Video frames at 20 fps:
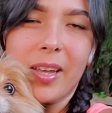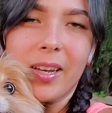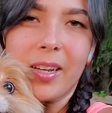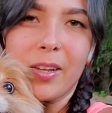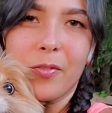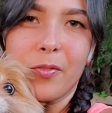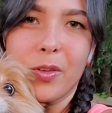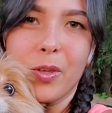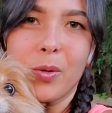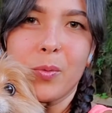And
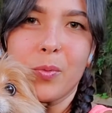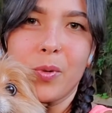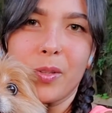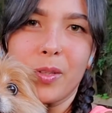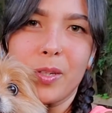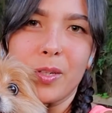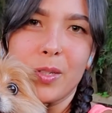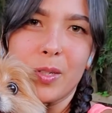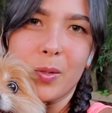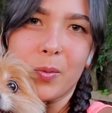if you
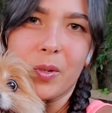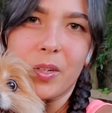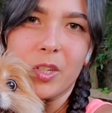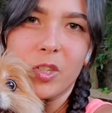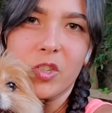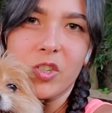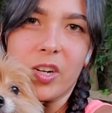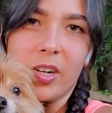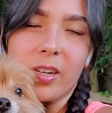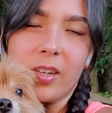really do want
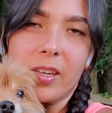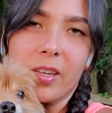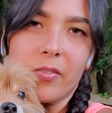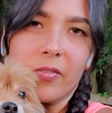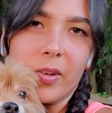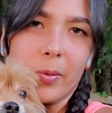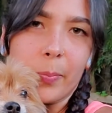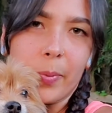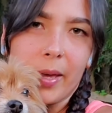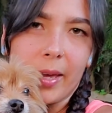to try to
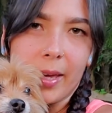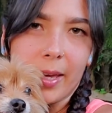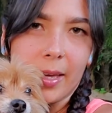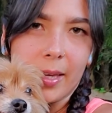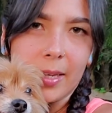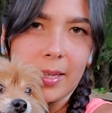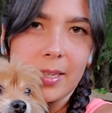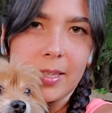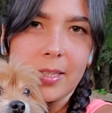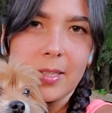give up
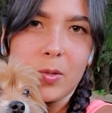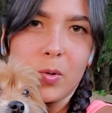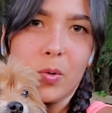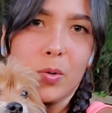eggs,